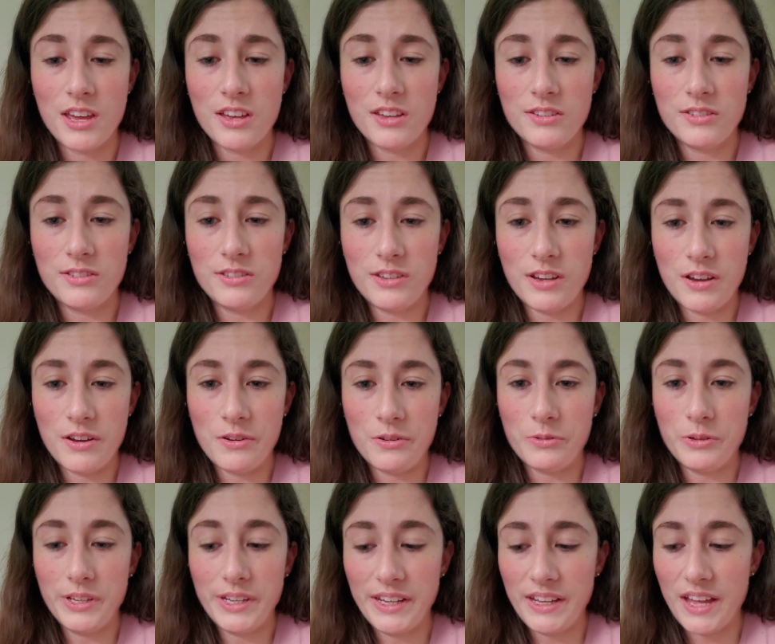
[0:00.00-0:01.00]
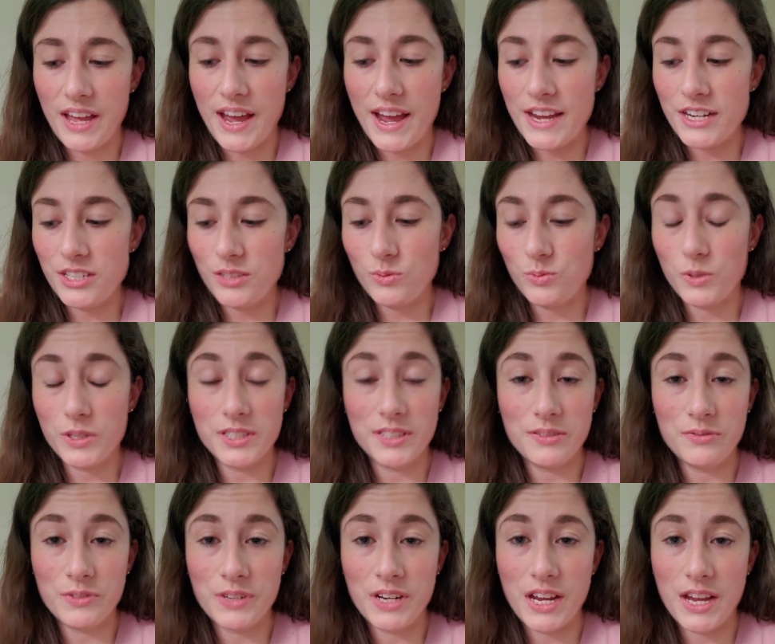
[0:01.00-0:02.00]
So I just
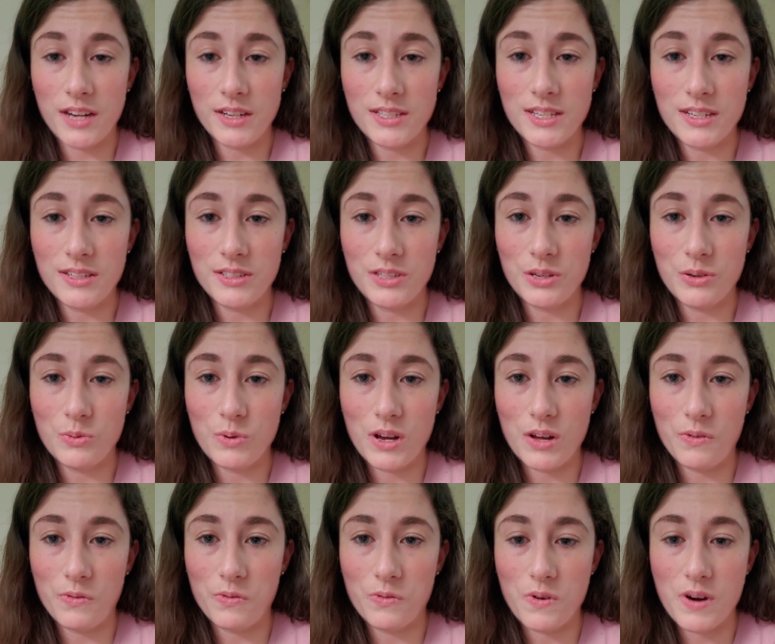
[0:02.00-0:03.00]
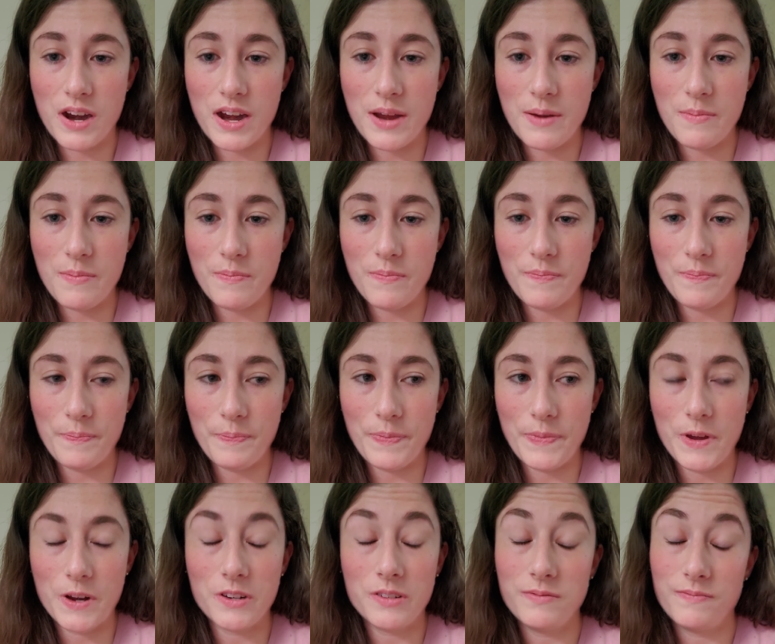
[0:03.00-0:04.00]
wasn't reacting too well for it,
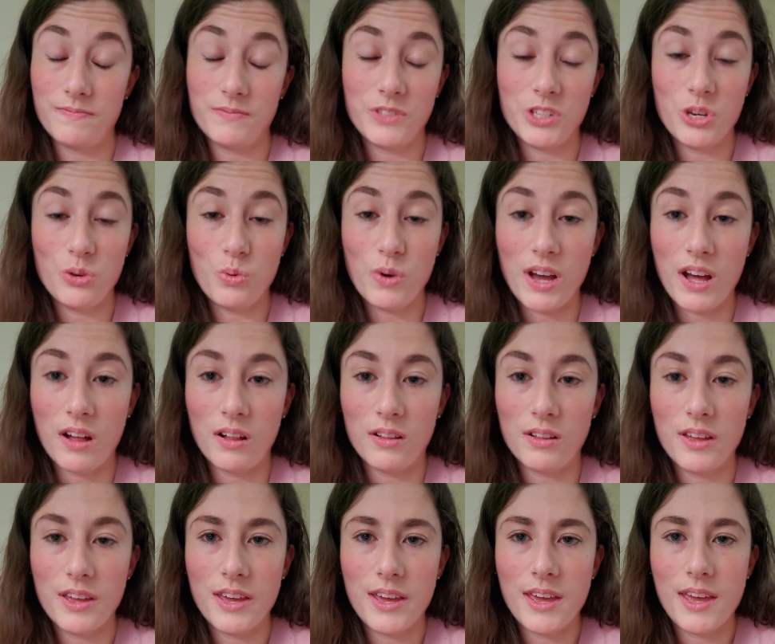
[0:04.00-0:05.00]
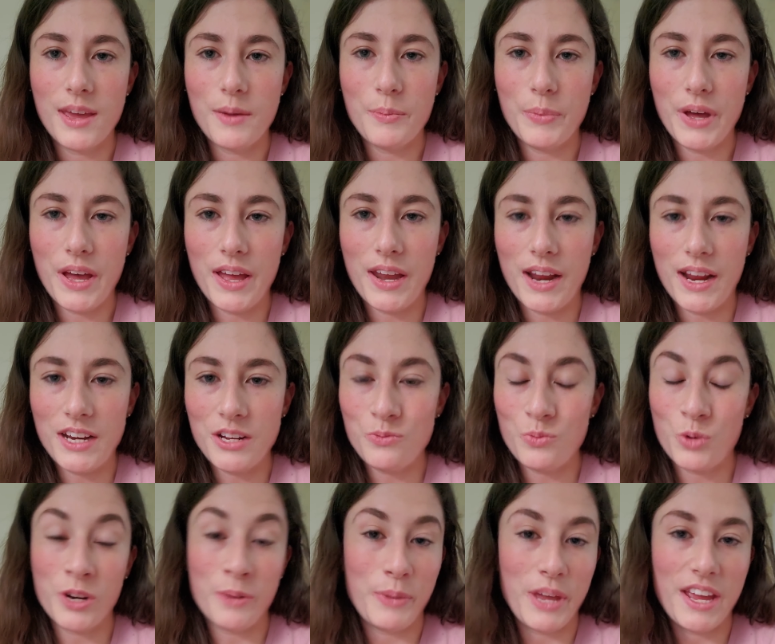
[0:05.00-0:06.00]
or too well but I
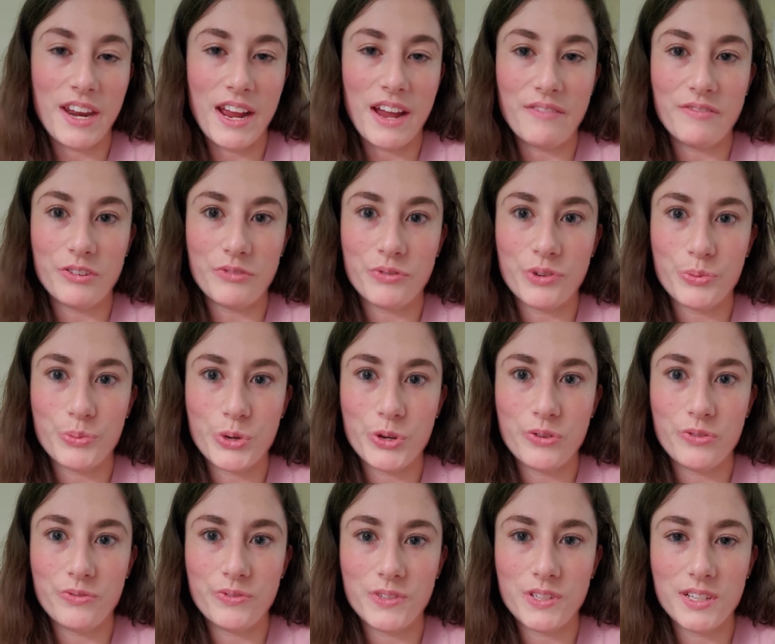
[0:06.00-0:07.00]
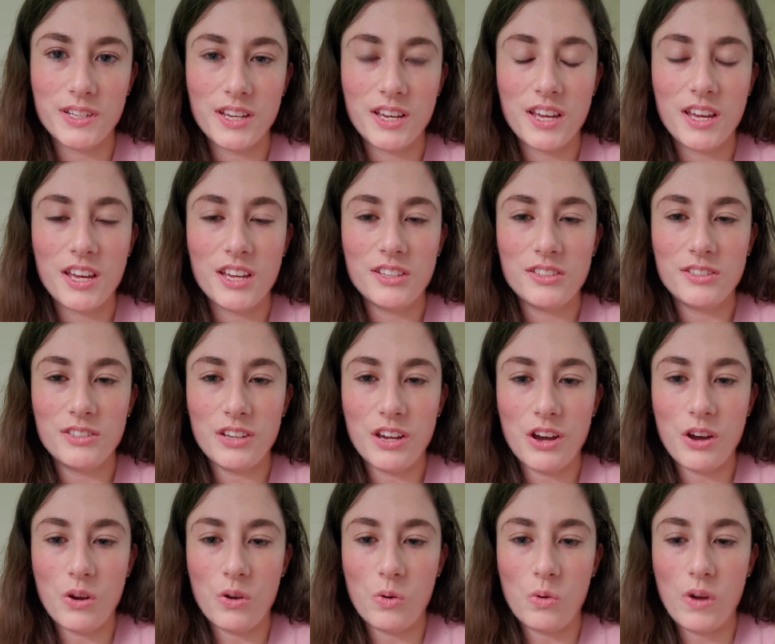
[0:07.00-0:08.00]
didn't want to pay to have it removed.
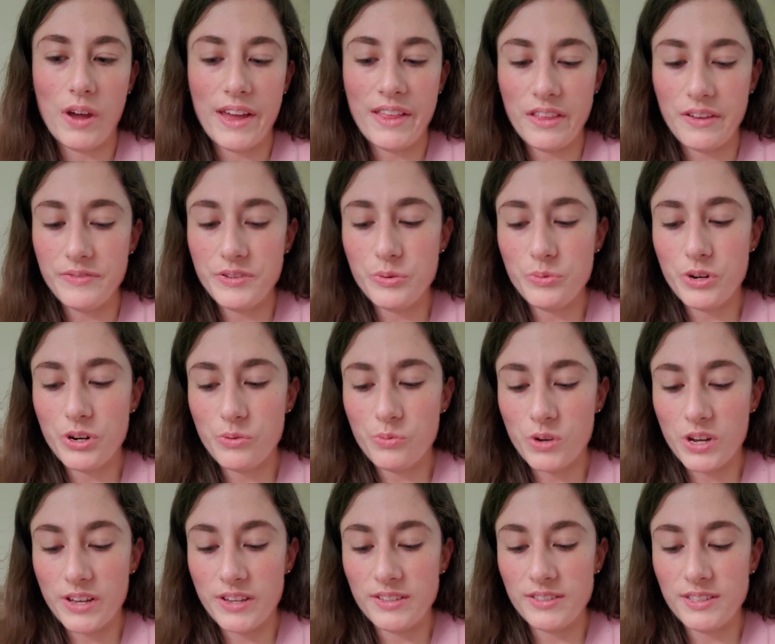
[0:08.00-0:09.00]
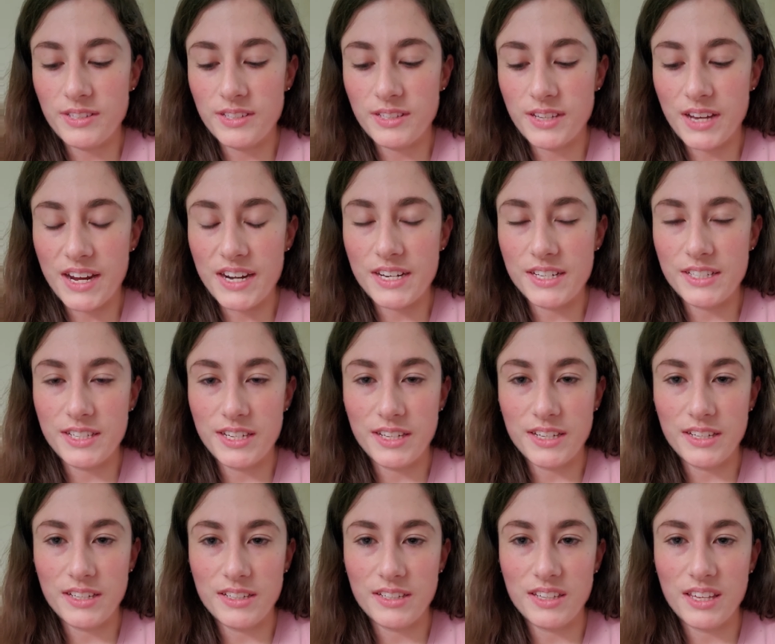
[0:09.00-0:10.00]
So I left it where it was, decided
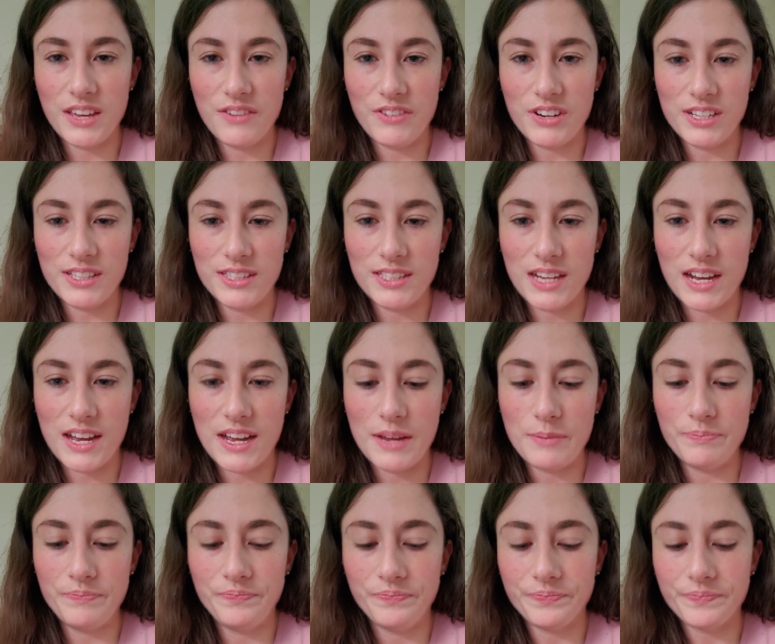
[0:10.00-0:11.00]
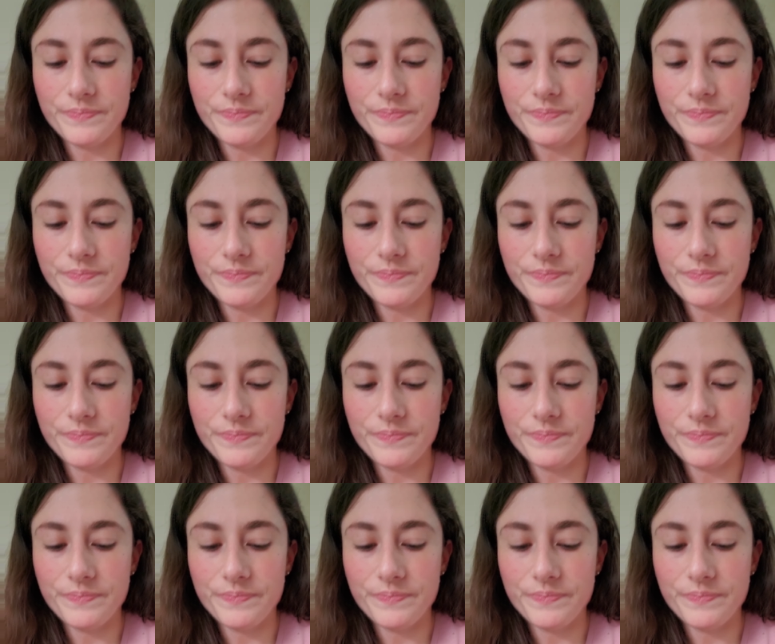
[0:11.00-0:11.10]
to give it its time,